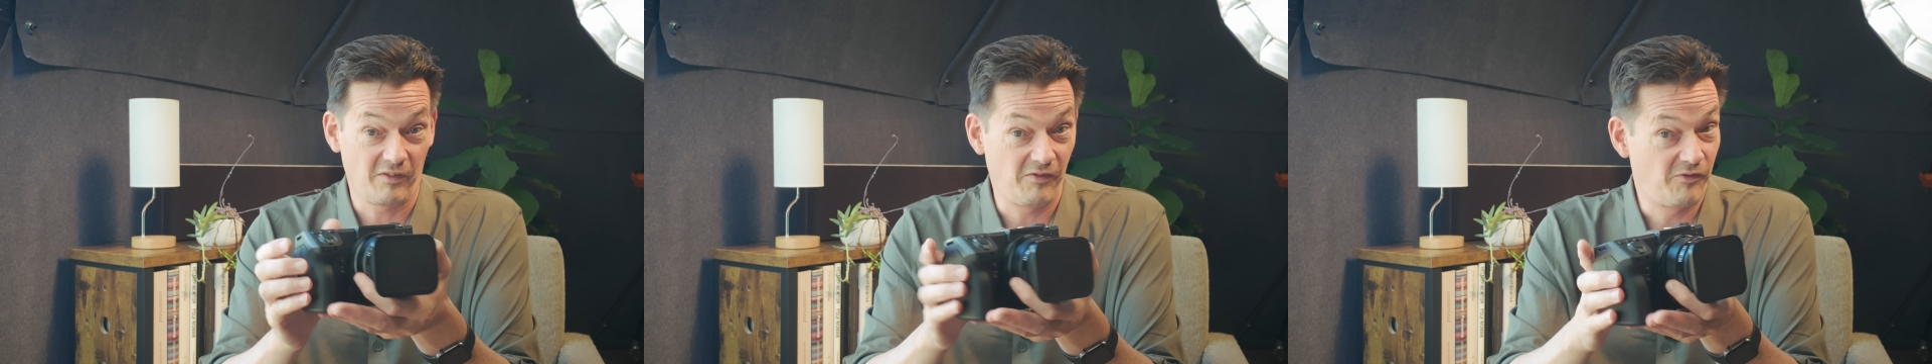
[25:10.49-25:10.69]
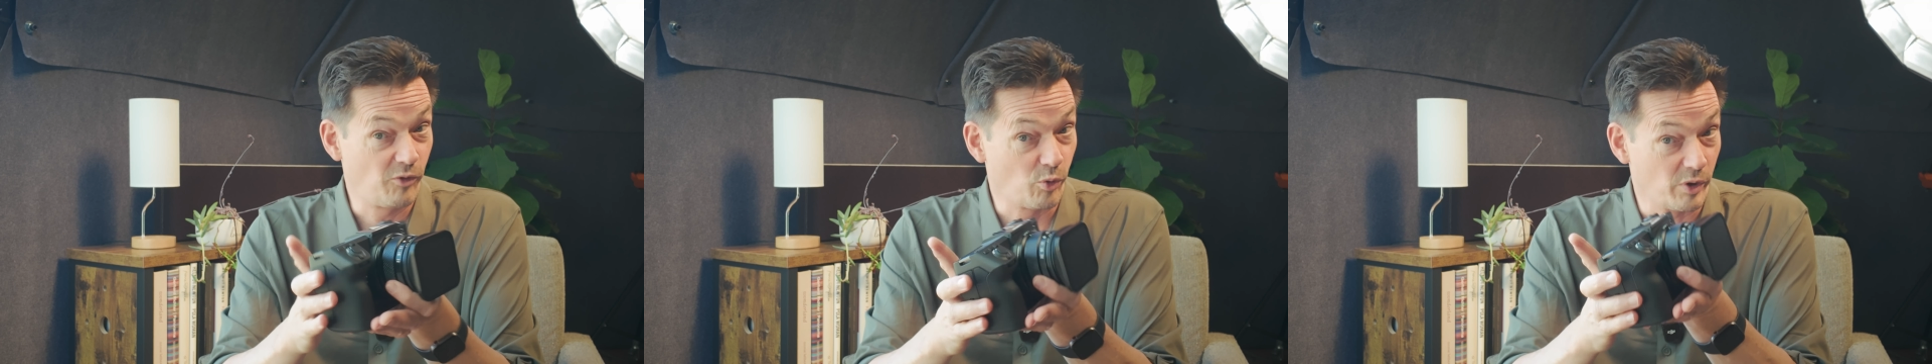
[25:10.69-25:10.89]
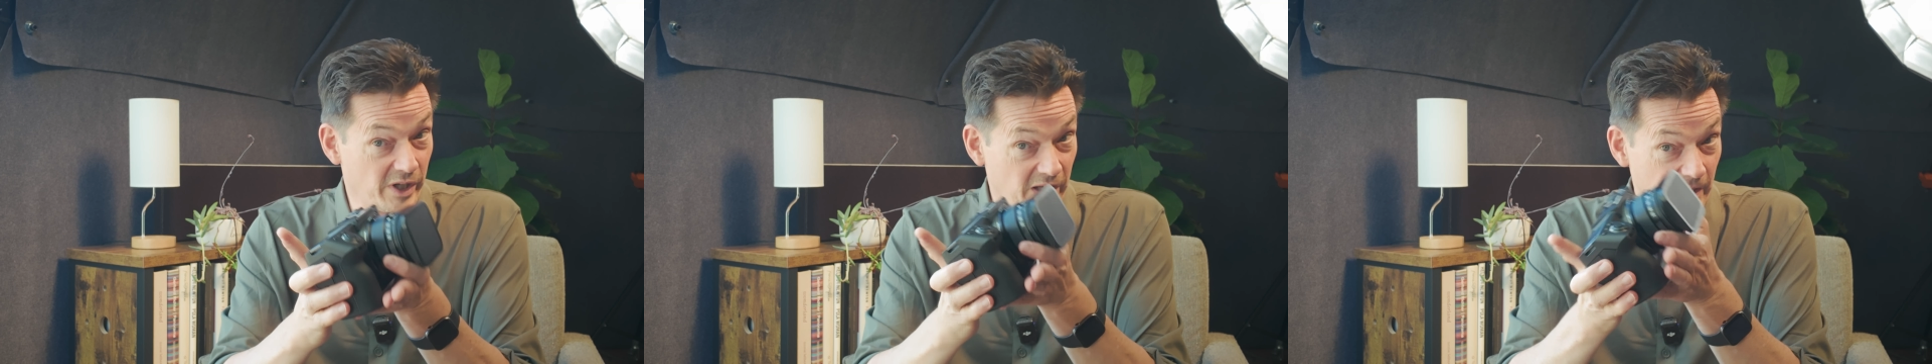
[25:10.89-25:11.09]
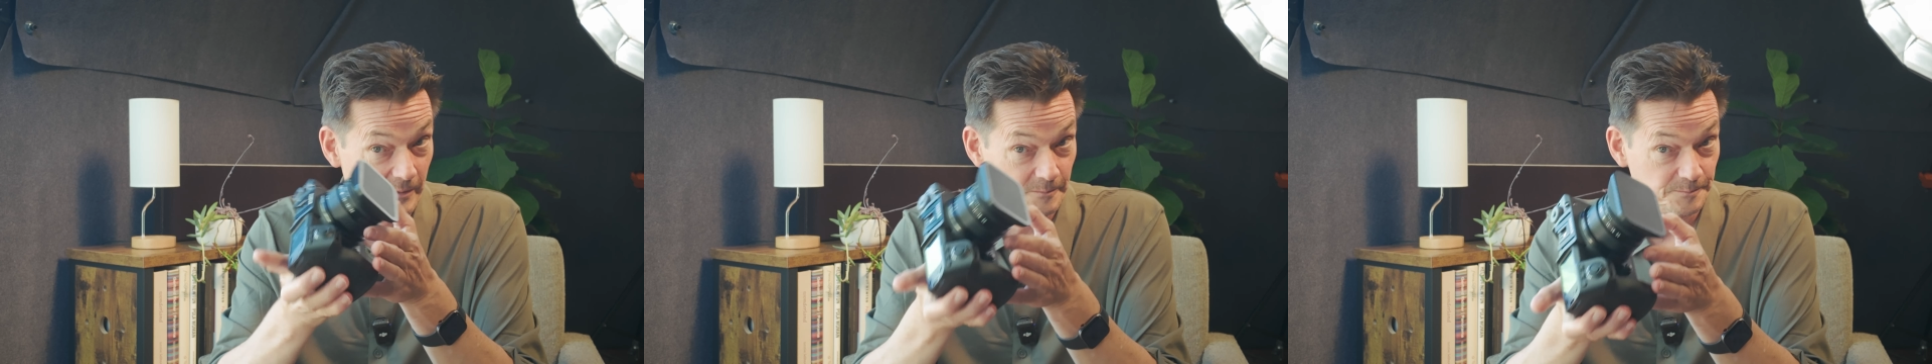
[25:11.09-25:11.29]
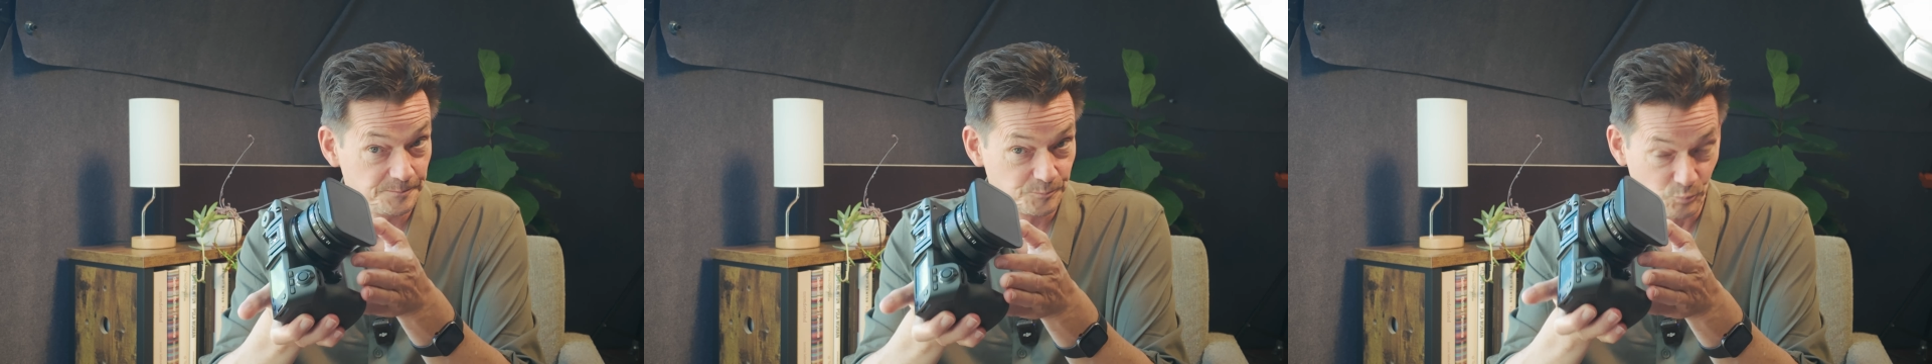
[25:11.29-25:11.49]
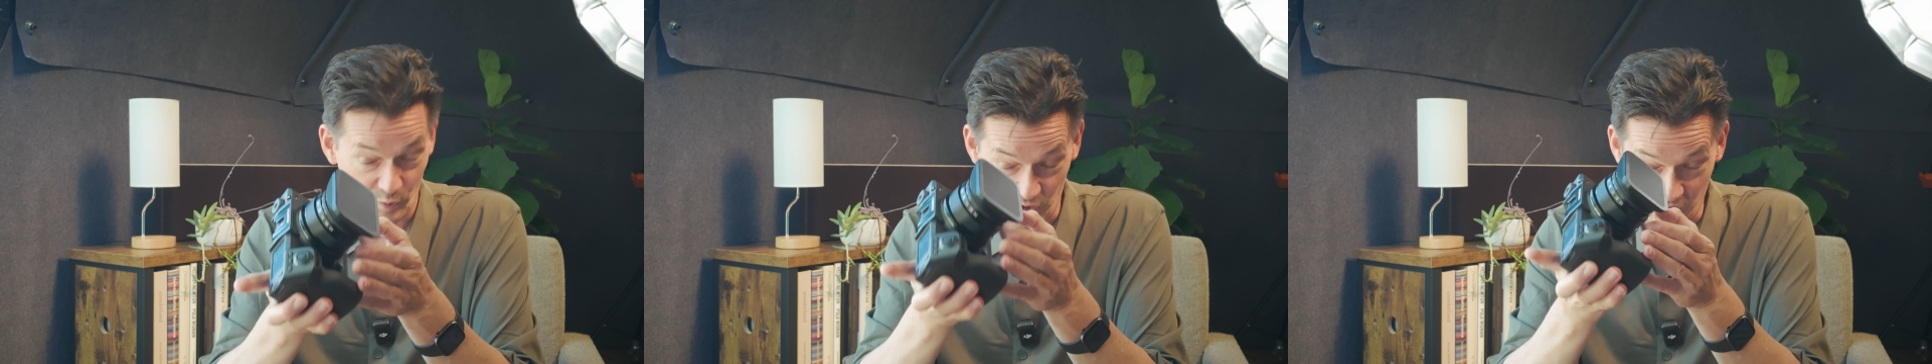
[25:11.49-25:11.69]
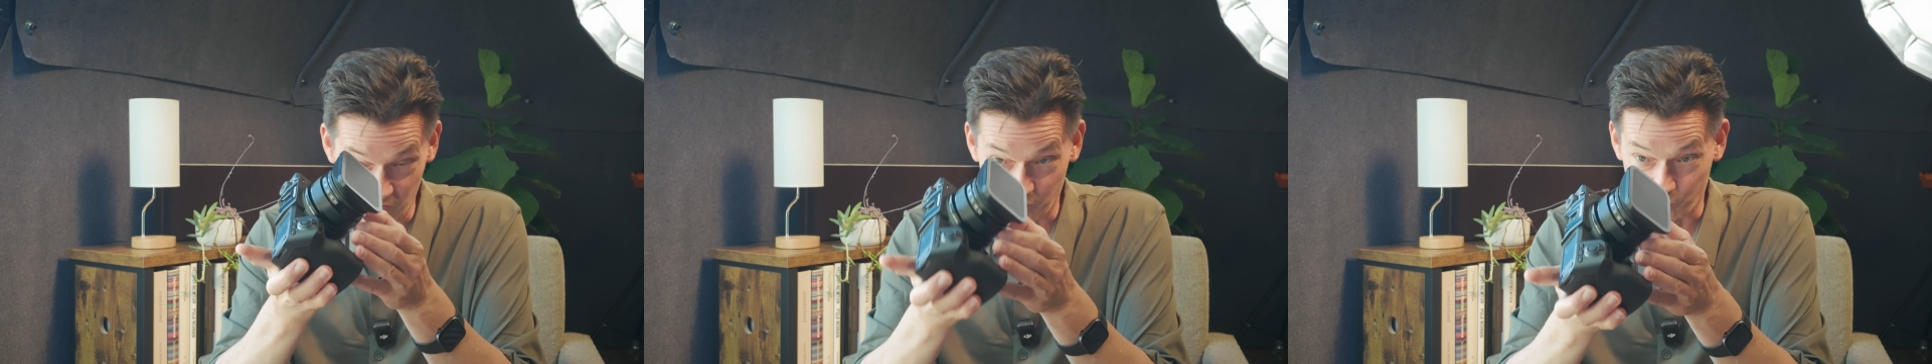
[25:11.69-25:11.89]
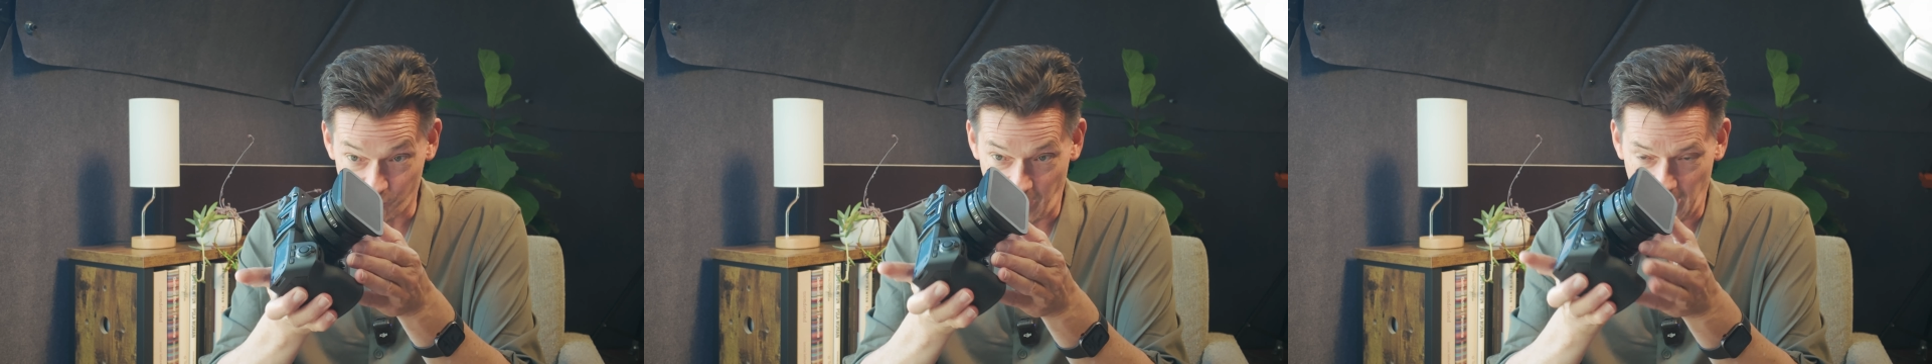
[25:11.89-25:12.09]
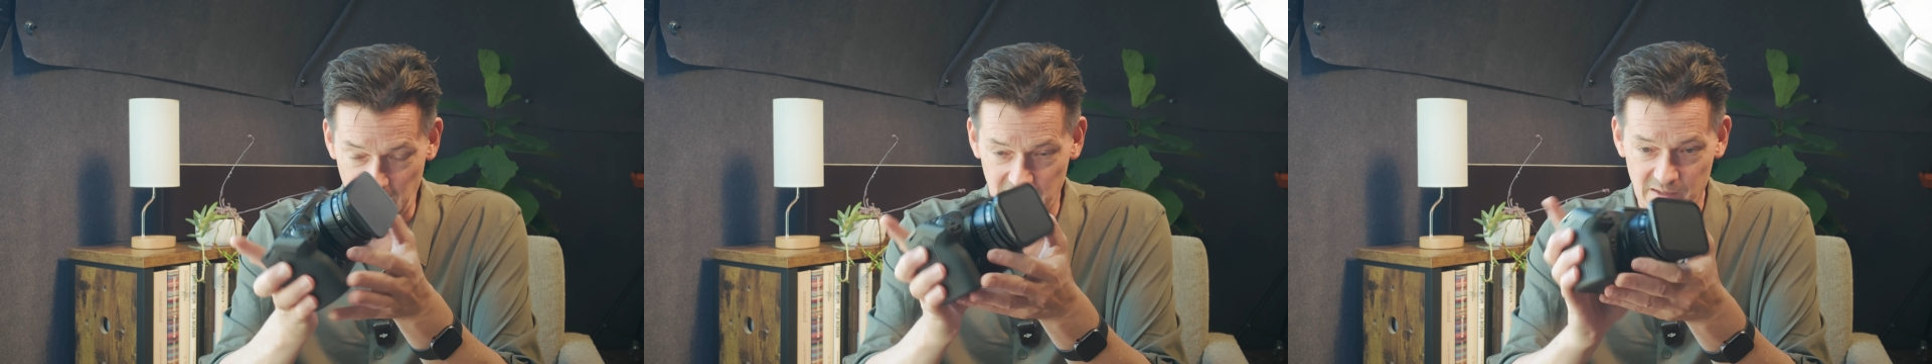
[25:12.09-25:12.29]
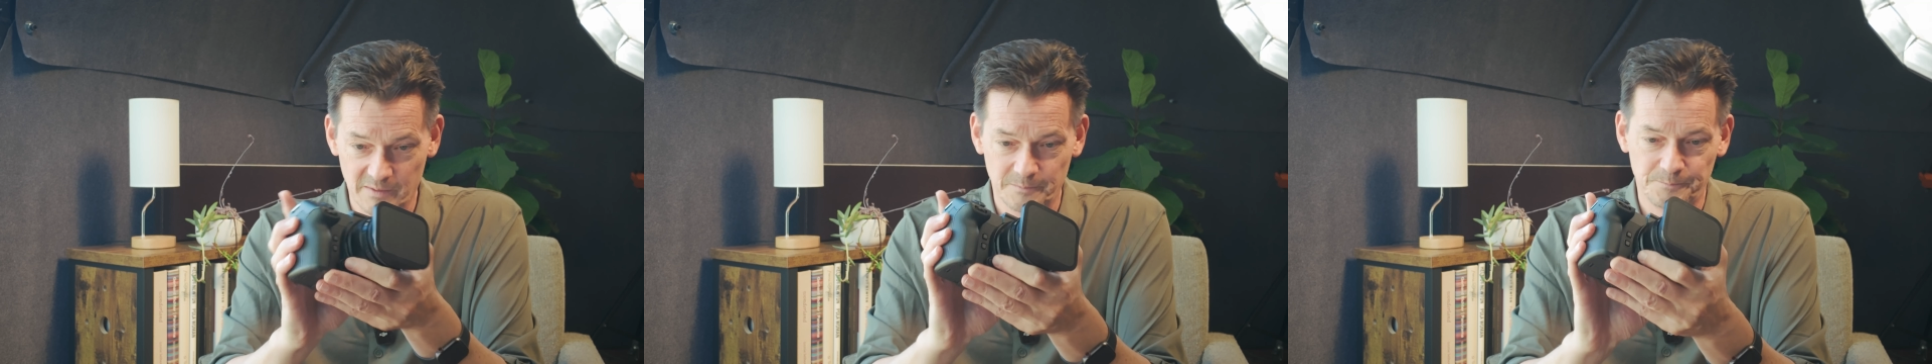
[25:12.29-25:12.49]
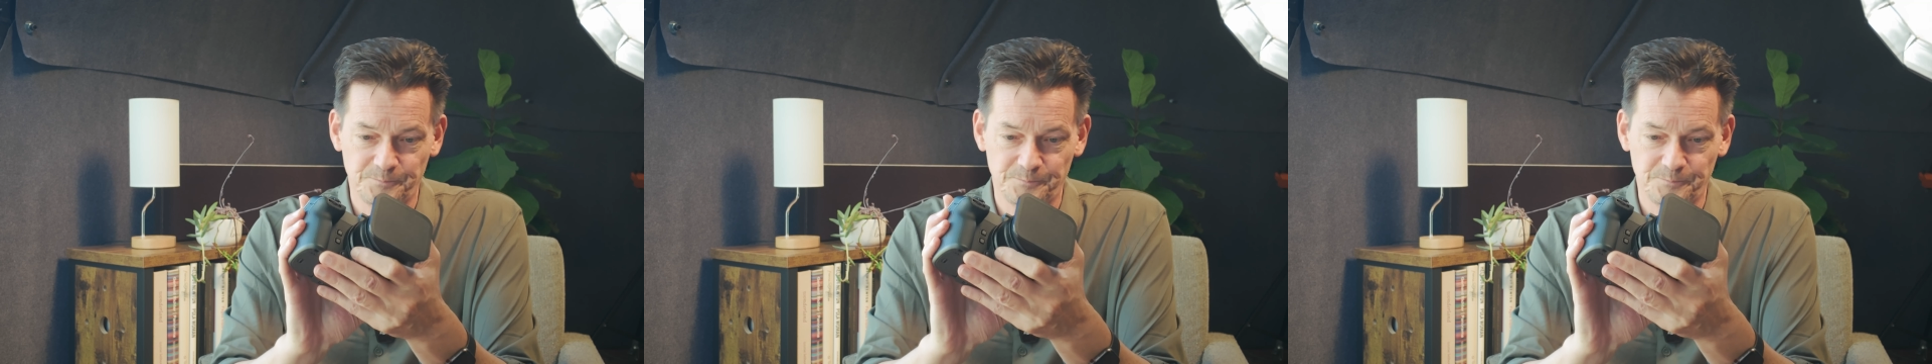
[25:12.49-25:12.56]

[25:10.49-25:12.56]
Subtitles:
40, which is great.